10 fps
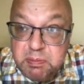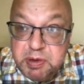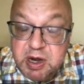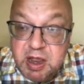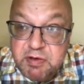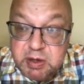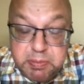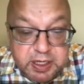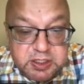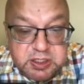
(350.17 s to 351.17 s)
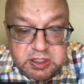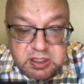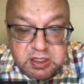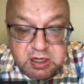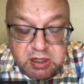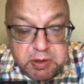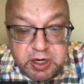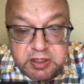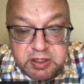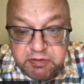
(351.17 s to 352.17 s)
behavior-based,
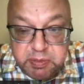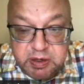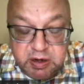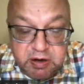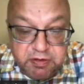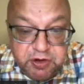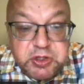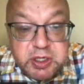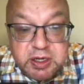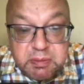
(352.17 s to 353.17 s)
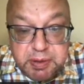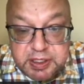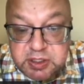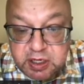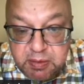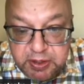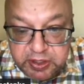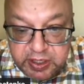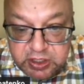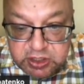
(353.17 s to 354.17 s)
collaborative, filtering-based
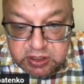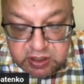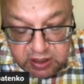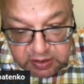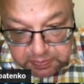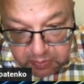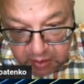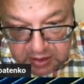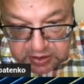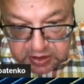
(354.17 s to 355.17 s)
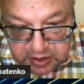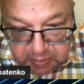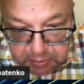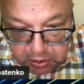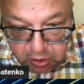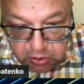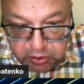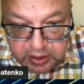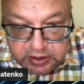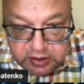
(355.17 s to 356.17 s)
recommender agent. And the same below,
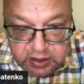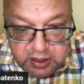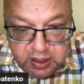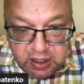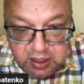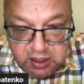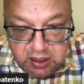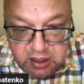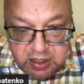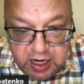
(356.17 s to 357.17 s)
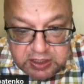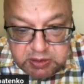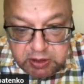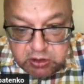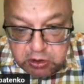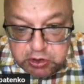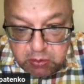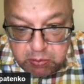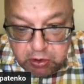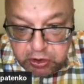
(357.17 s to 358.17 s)
right? Customers
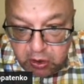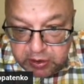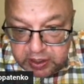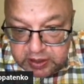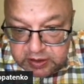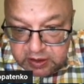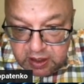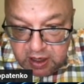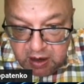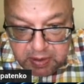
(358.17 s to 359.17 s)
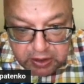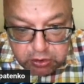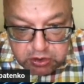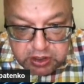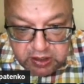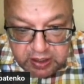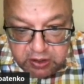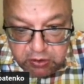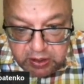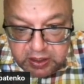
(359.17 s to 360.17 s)
also bought or read, but you see
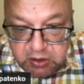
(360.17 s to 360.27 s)
like